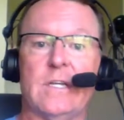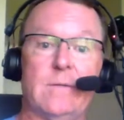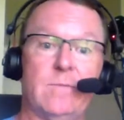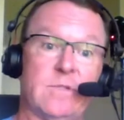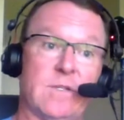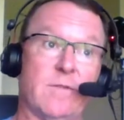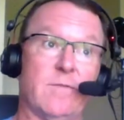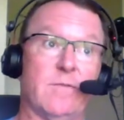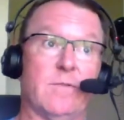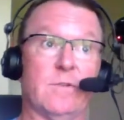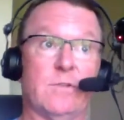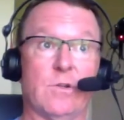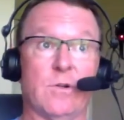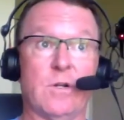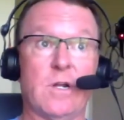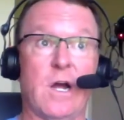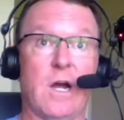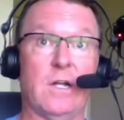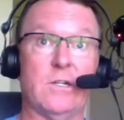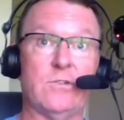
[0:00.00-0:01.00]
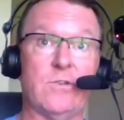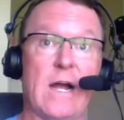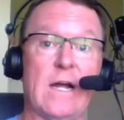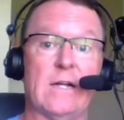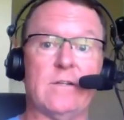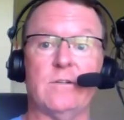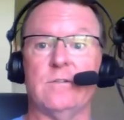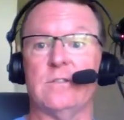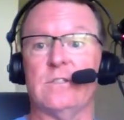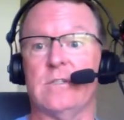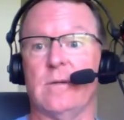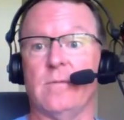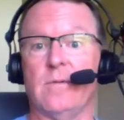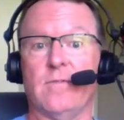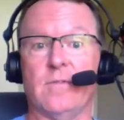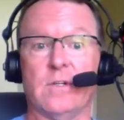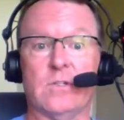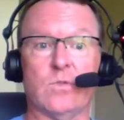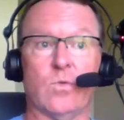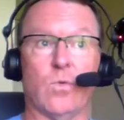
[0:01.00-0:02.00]
team. Some of us are contractors. Some
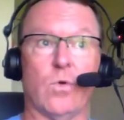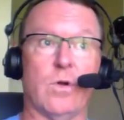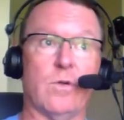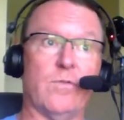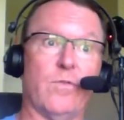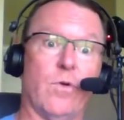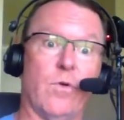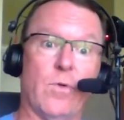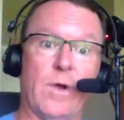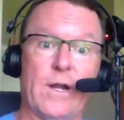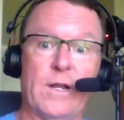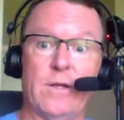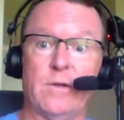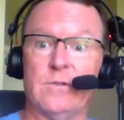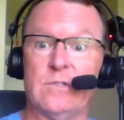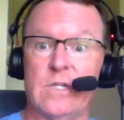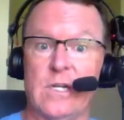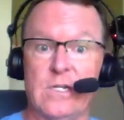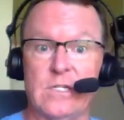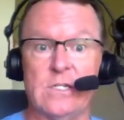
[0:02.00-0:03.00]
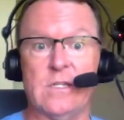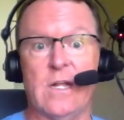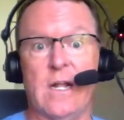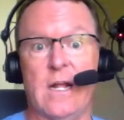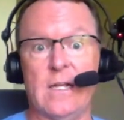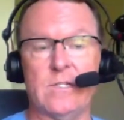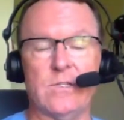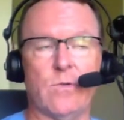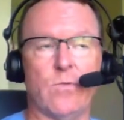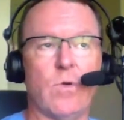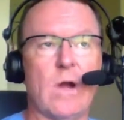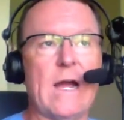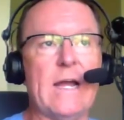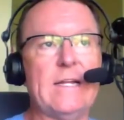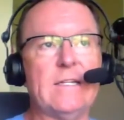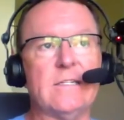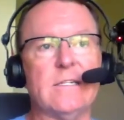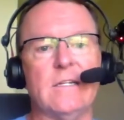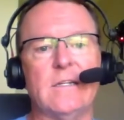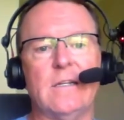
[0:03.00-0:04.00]
of us work for a radio station that has the rights.